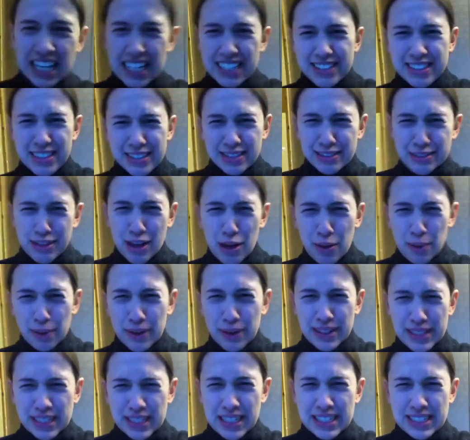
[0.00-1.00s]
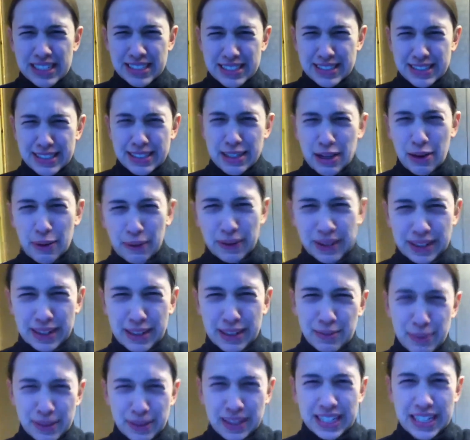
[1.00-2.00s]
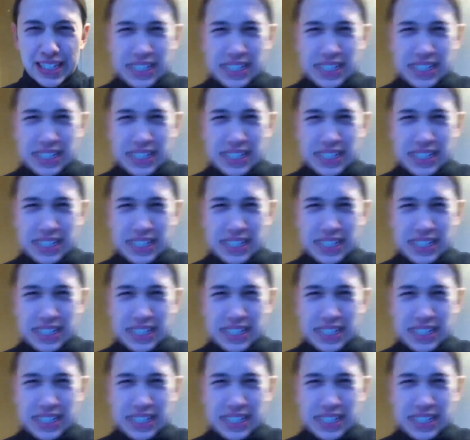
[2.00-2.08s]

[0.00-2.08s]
it's October and it's snowing. Oh my